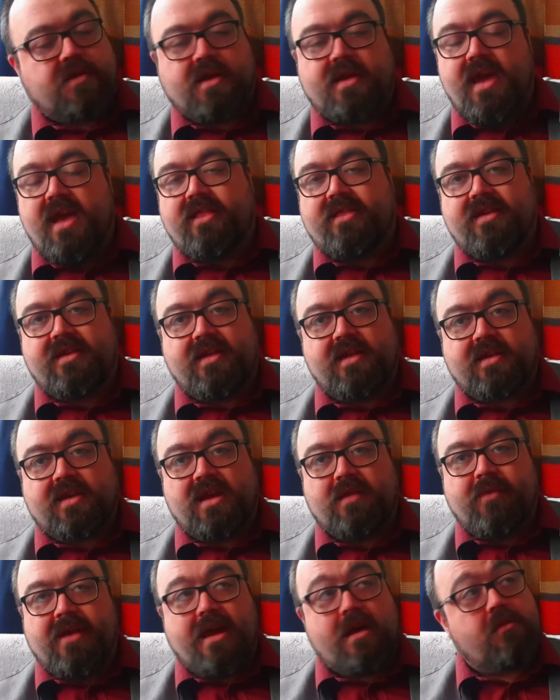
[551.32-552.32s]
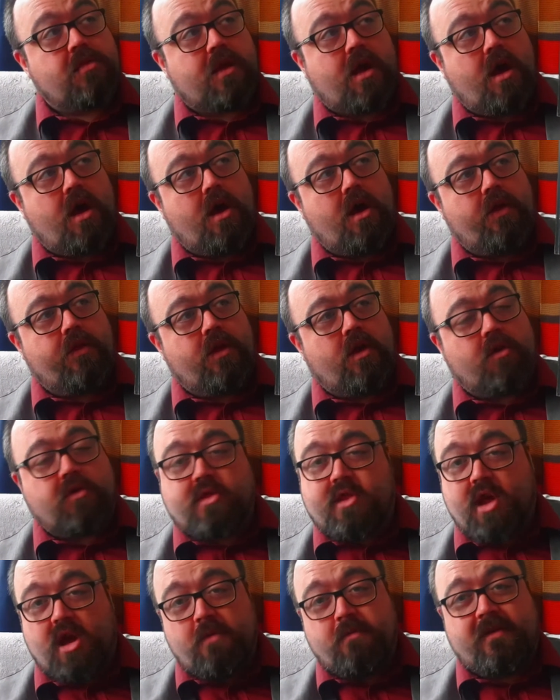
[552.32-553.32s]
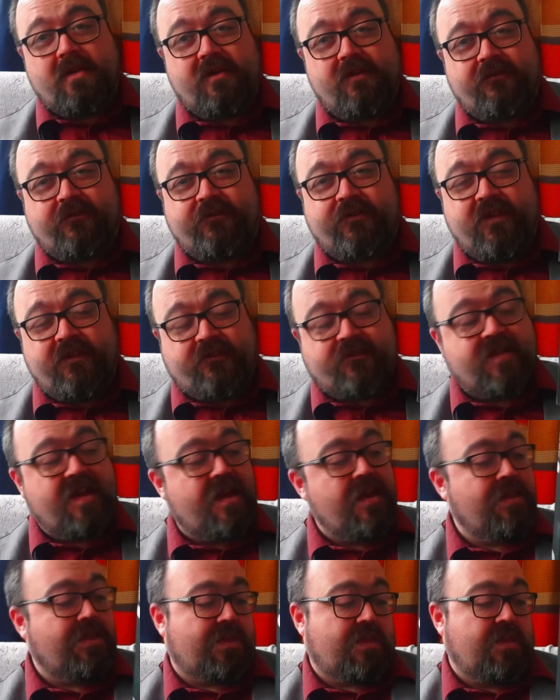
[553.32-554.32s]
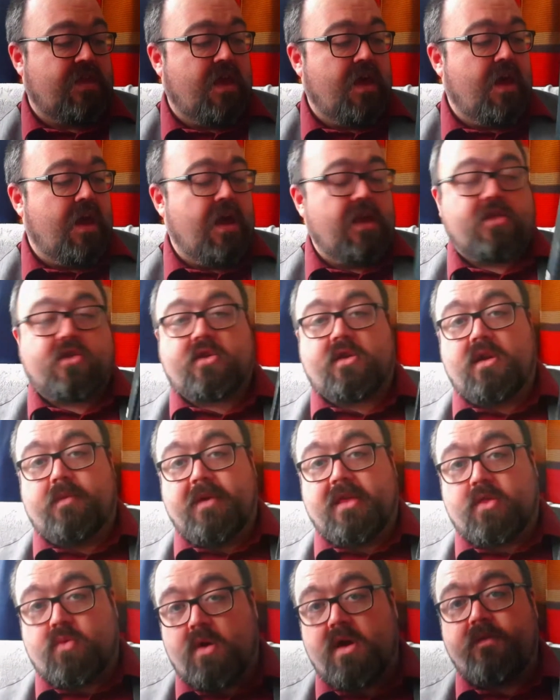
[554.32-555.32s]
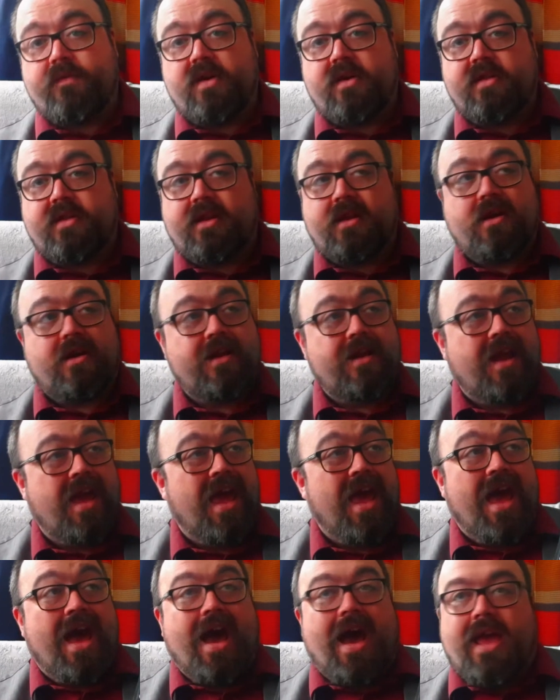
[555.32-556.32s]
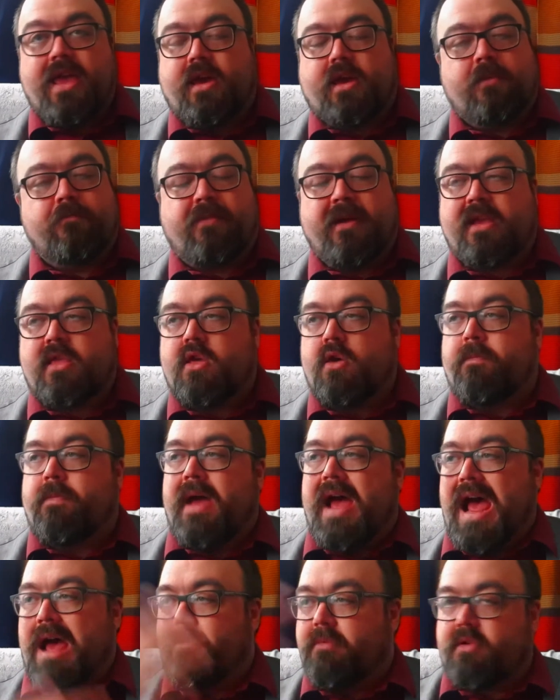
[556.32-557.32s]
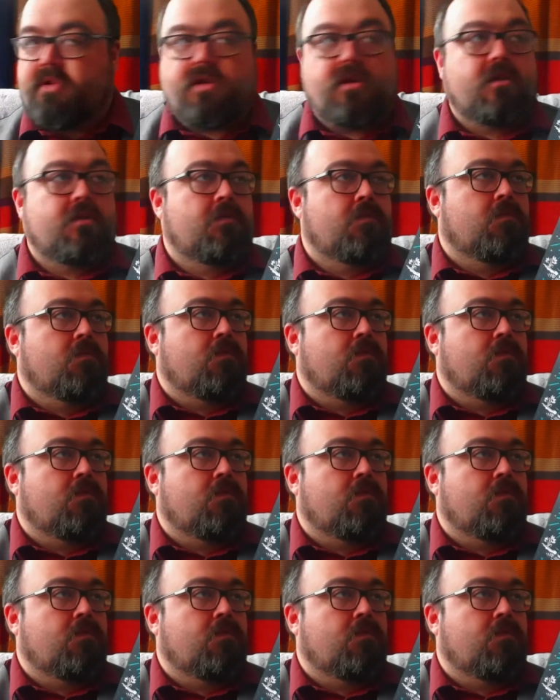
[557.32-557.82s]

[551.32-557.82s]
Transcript: yeah, this is going to be out on October 15th. It's going to be $12.99, and you can pick it up Amazon,